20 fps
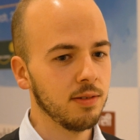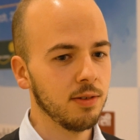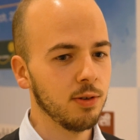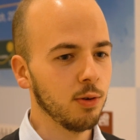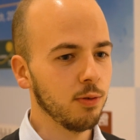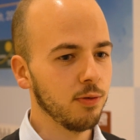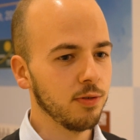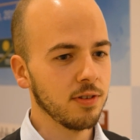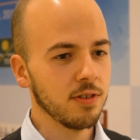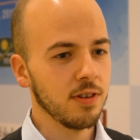You
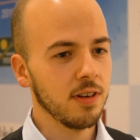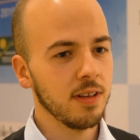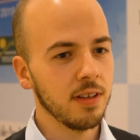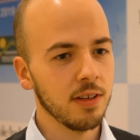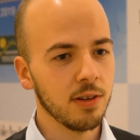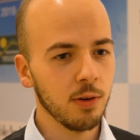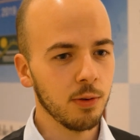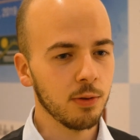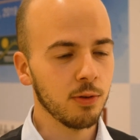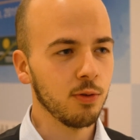obviously
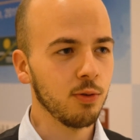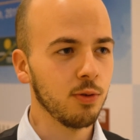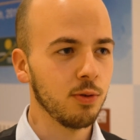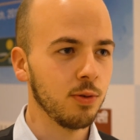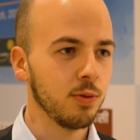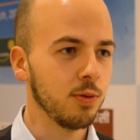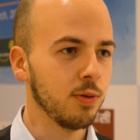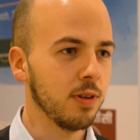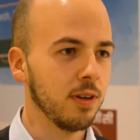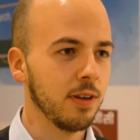go
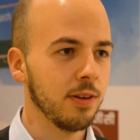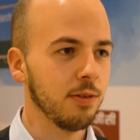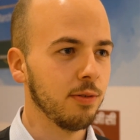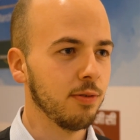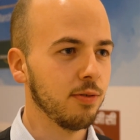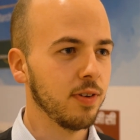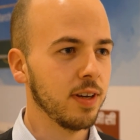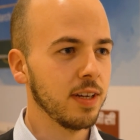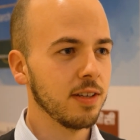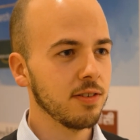through a lot of
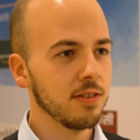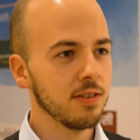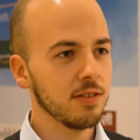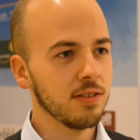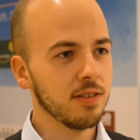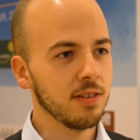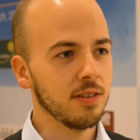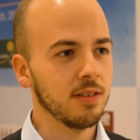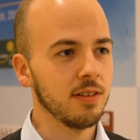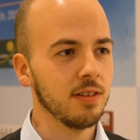
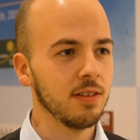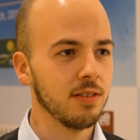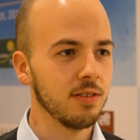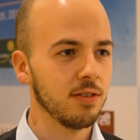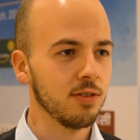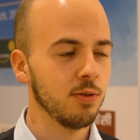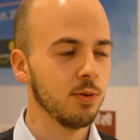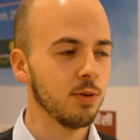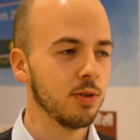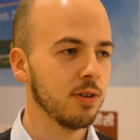phases in
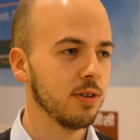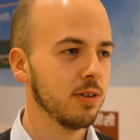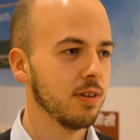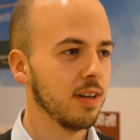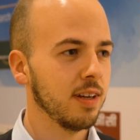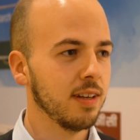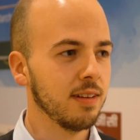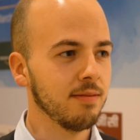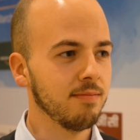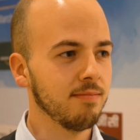snooker,
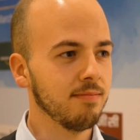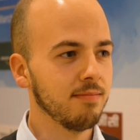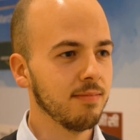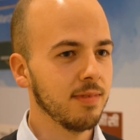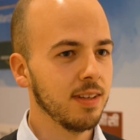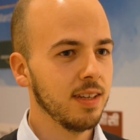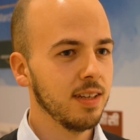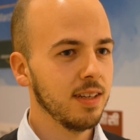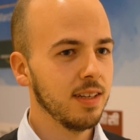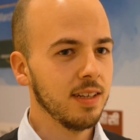and
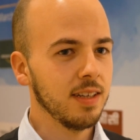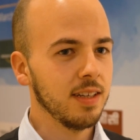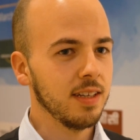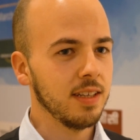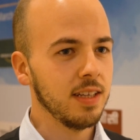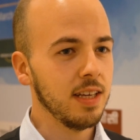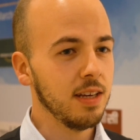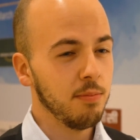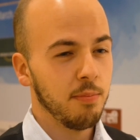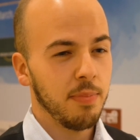
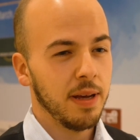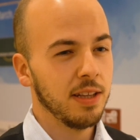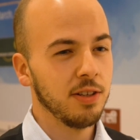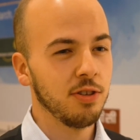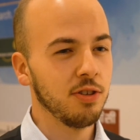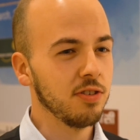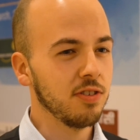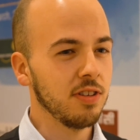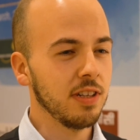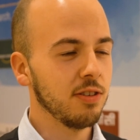yeah, Ben
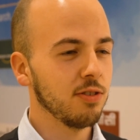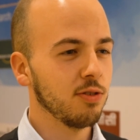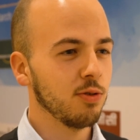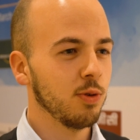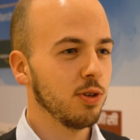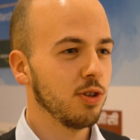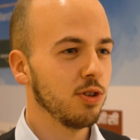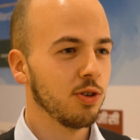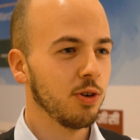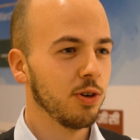just needs to
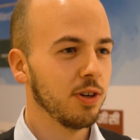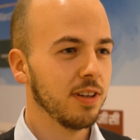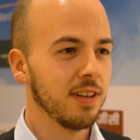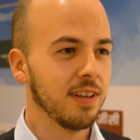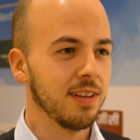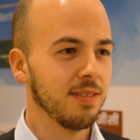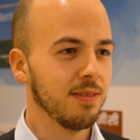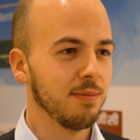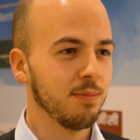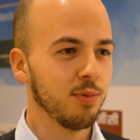enjoy it
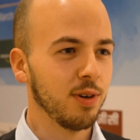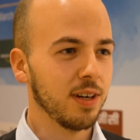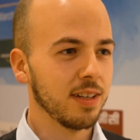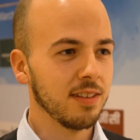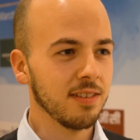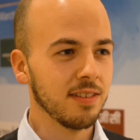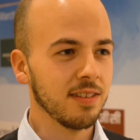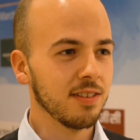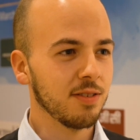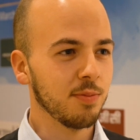and
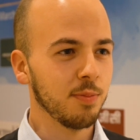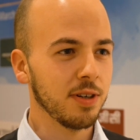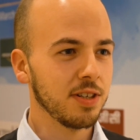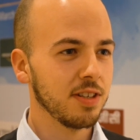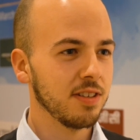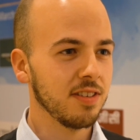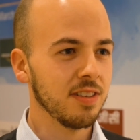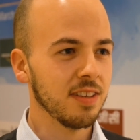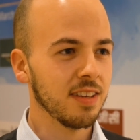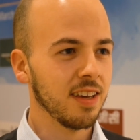practice as
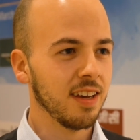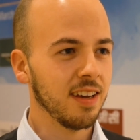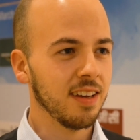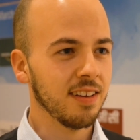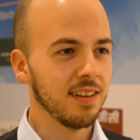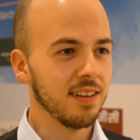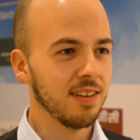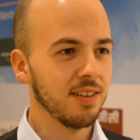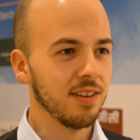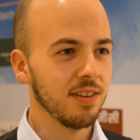much as he can
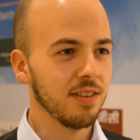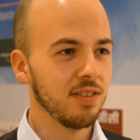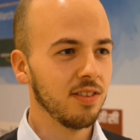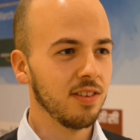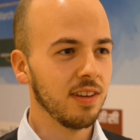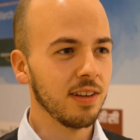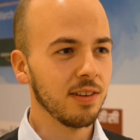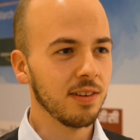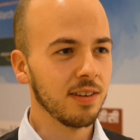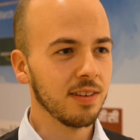and not
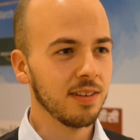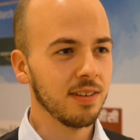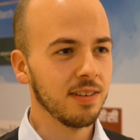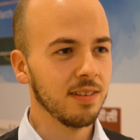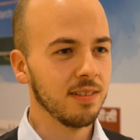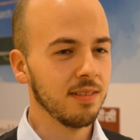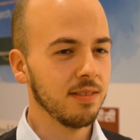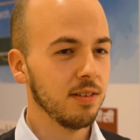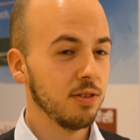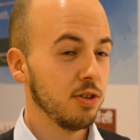think
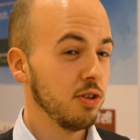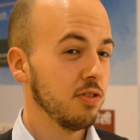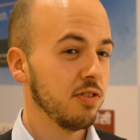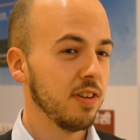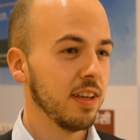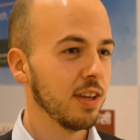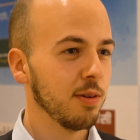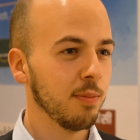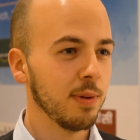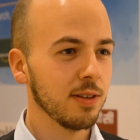
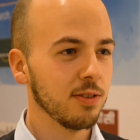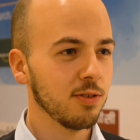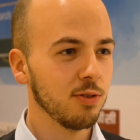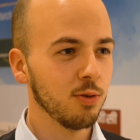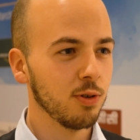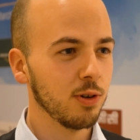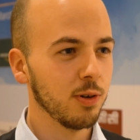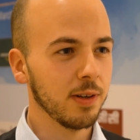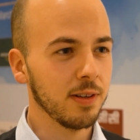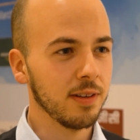about
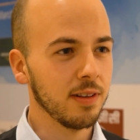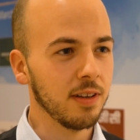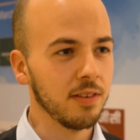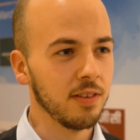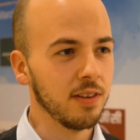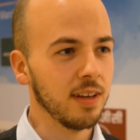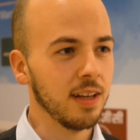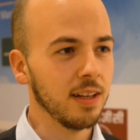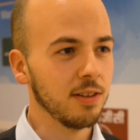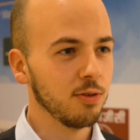snooker and
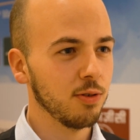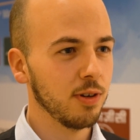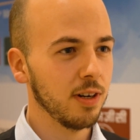nothing else